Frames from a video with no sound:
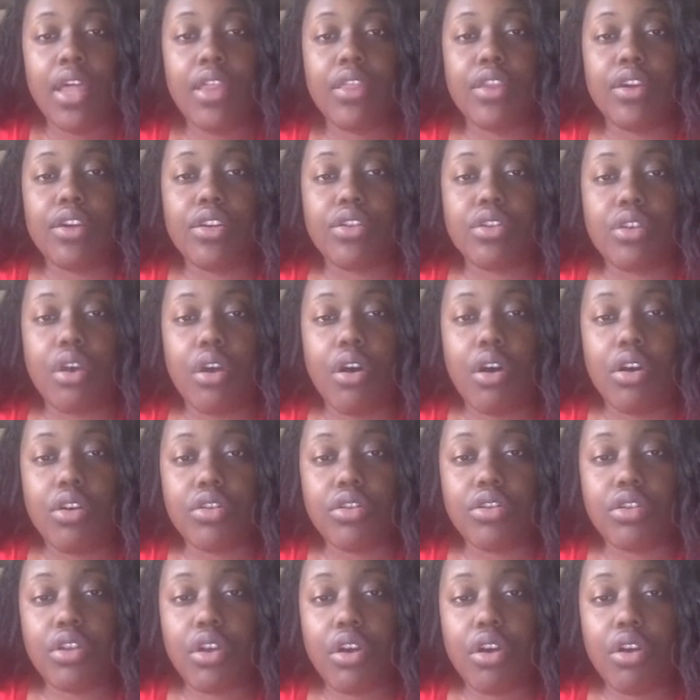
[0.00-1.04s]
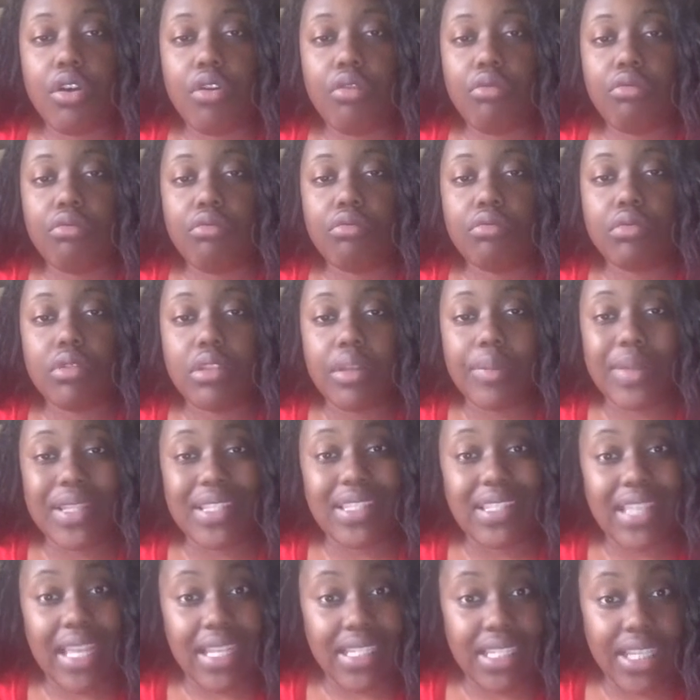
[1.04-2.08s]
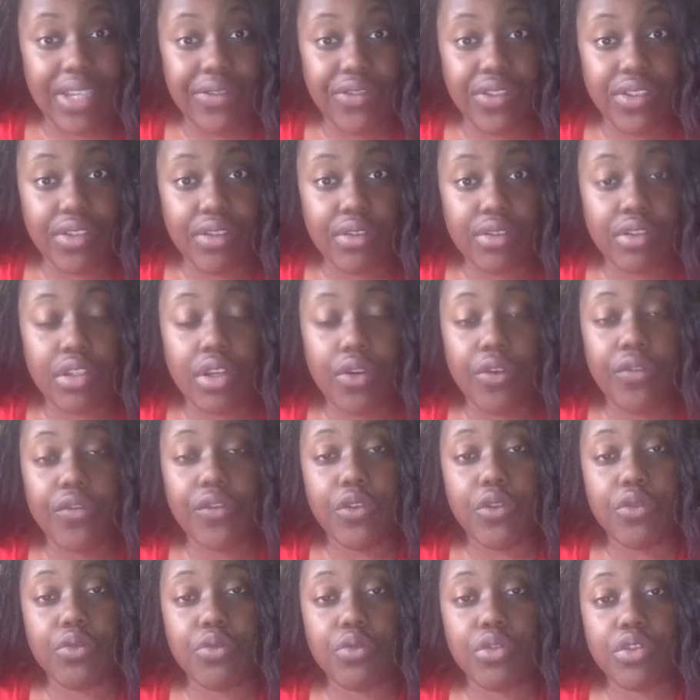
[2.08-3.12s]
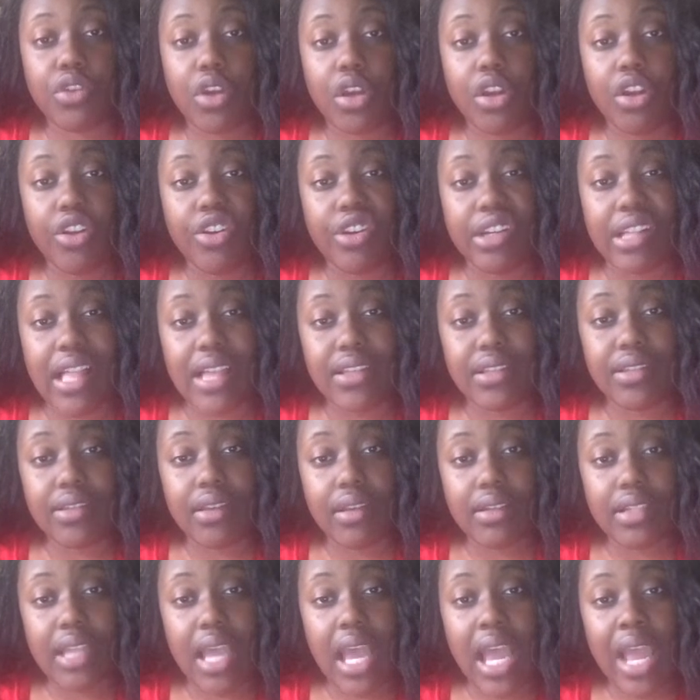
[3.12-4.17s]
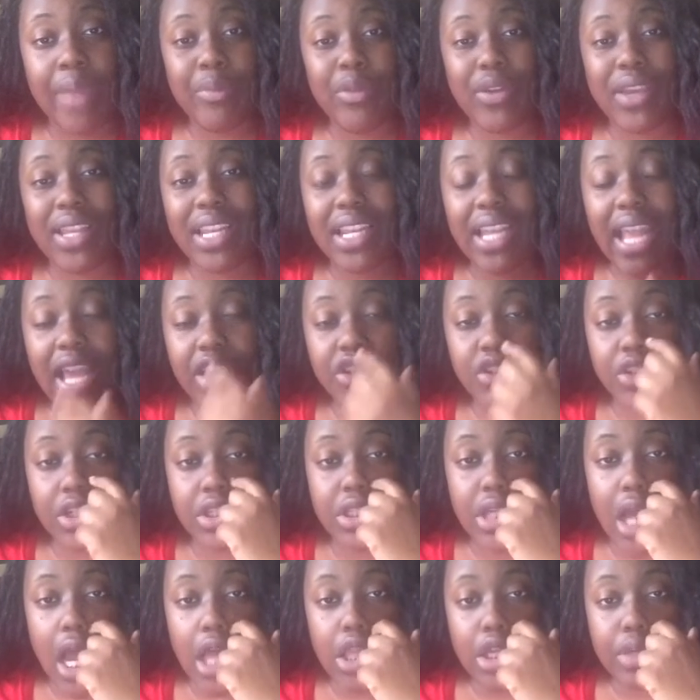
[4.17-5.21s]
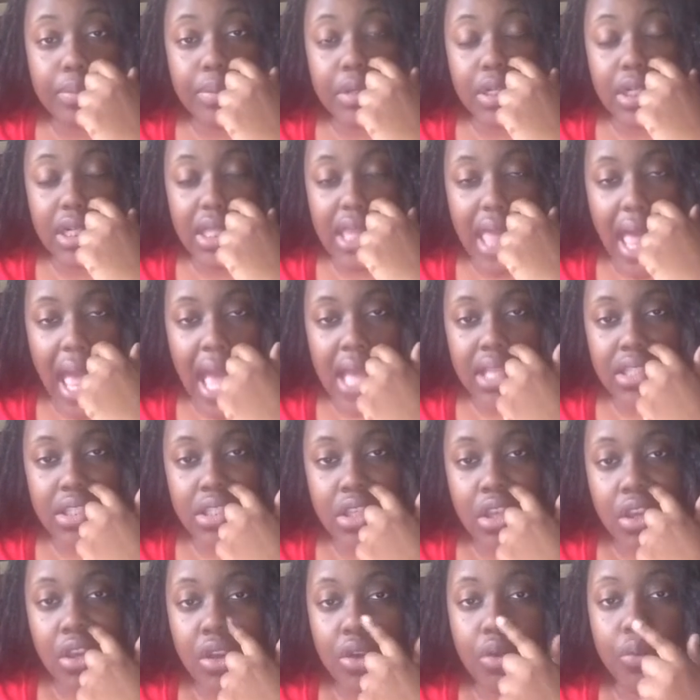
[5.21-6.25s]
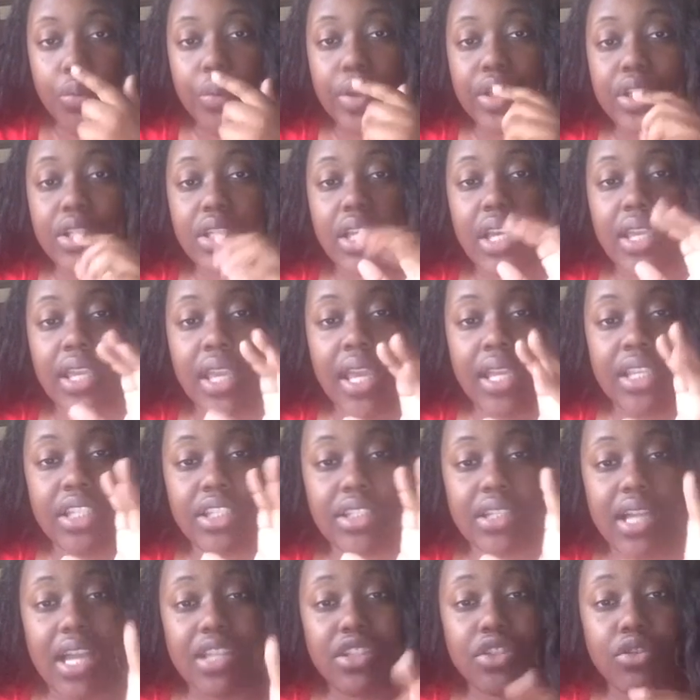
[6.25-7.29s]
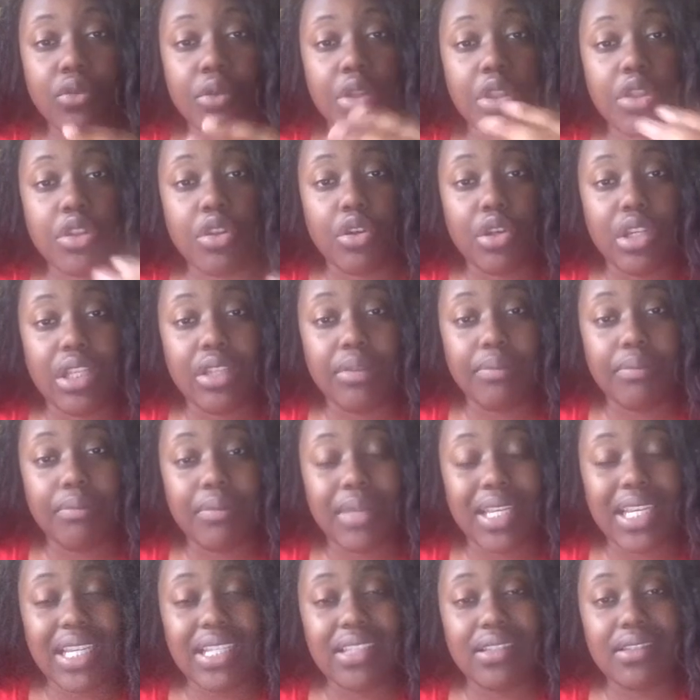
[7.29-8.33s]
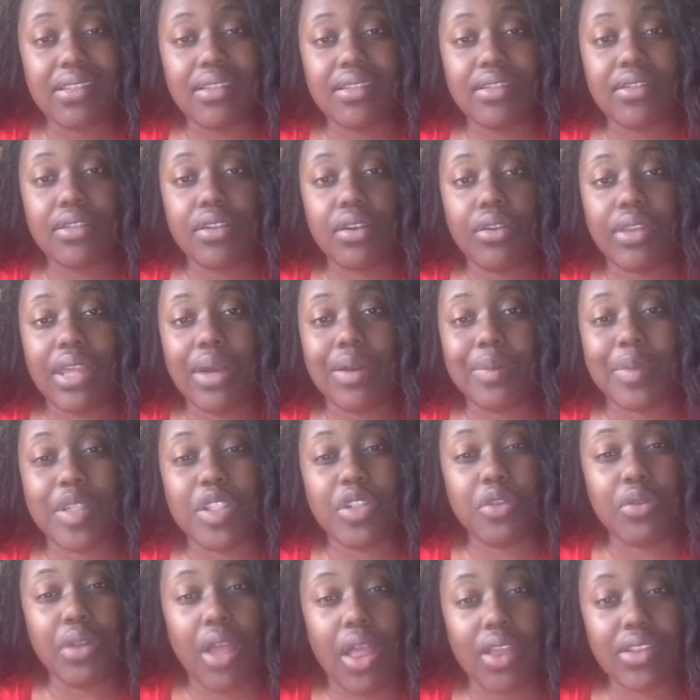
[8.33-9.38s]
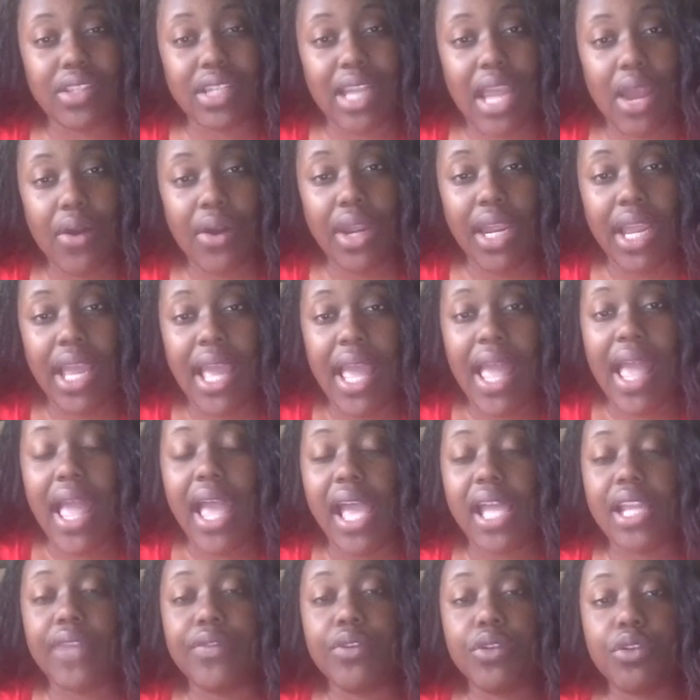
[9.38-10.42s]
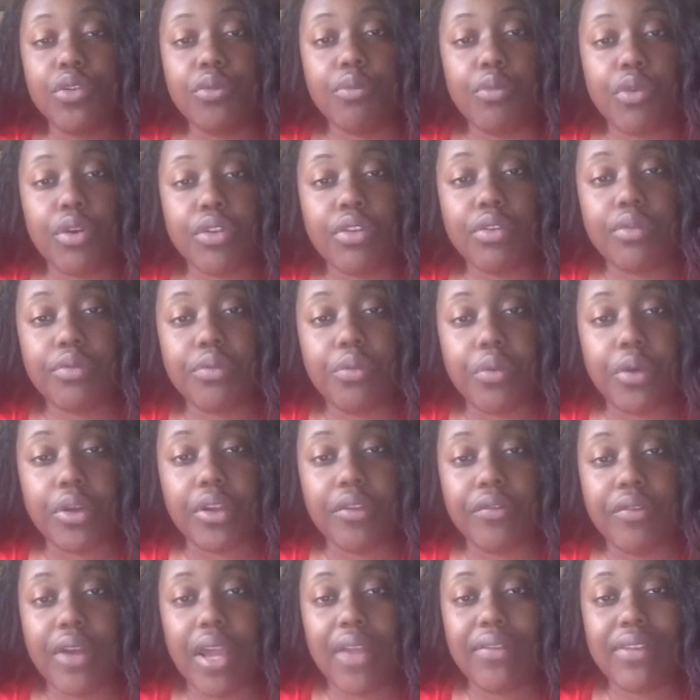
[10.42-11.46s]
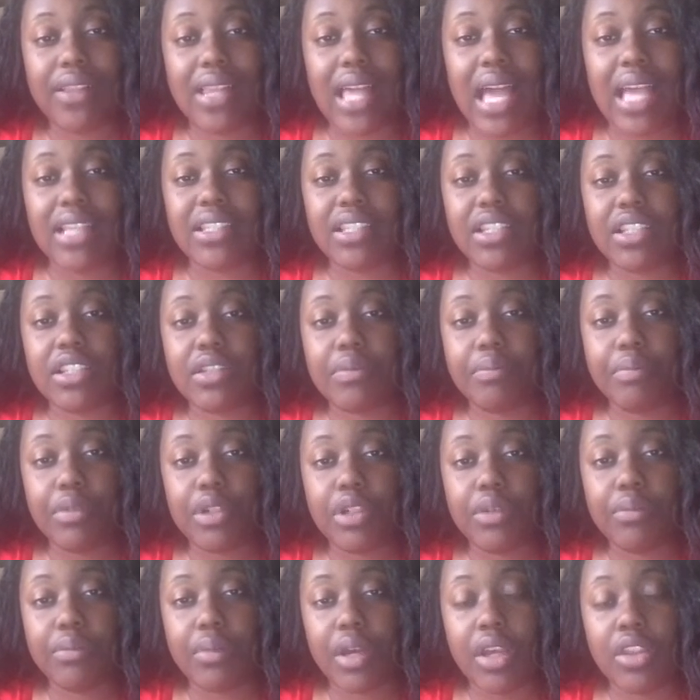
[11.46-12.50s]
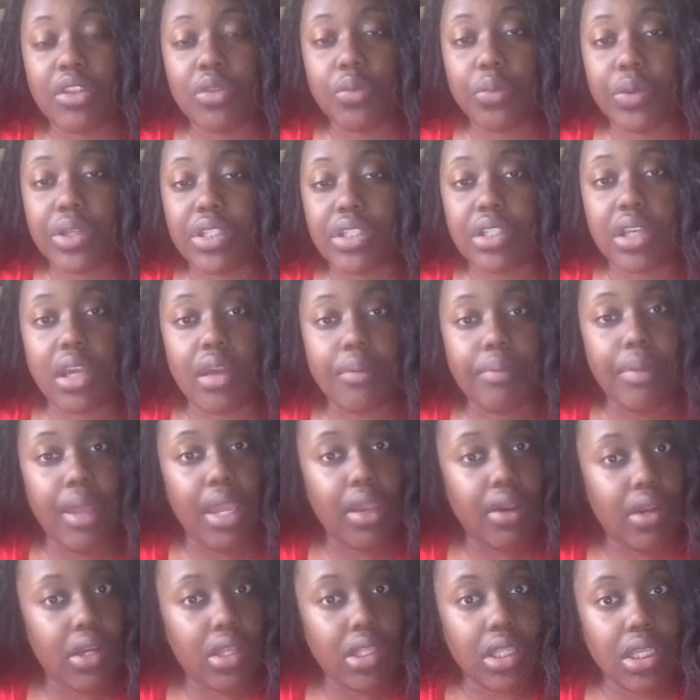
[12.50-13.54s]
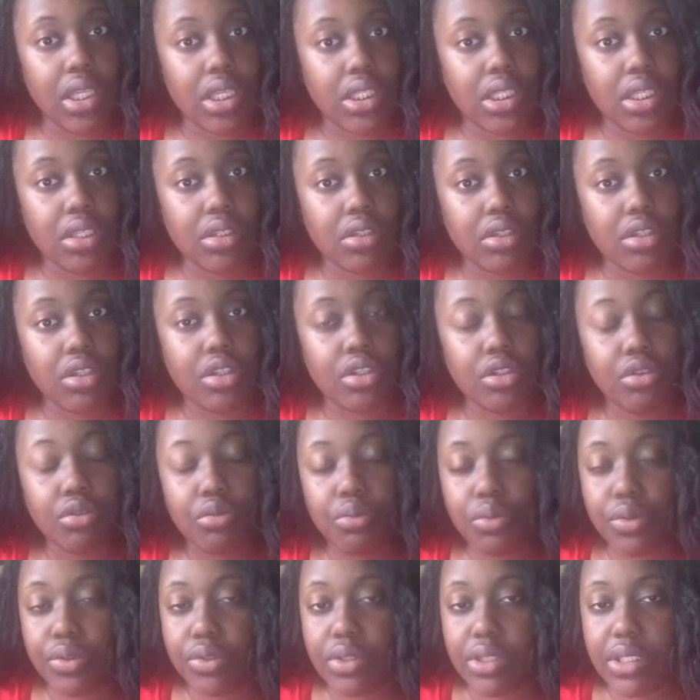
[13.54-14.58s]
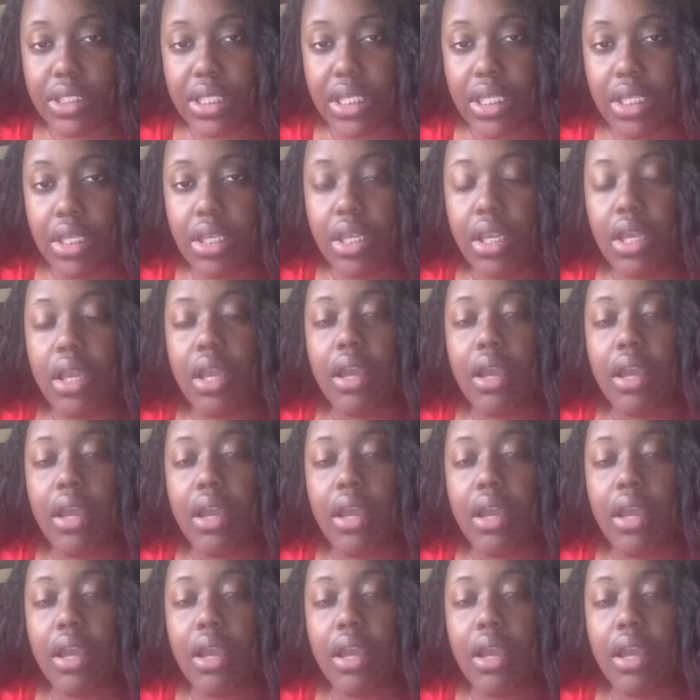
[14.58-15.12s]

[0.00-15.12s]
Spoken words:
There's also some incentives. So if you start all your classes on time, you get an extra $1 per class, which again, each class is only 30 minutes. So that would be $2 an hour. And if you do more than 45 classes per month, which apparently is easy to do, we'll see,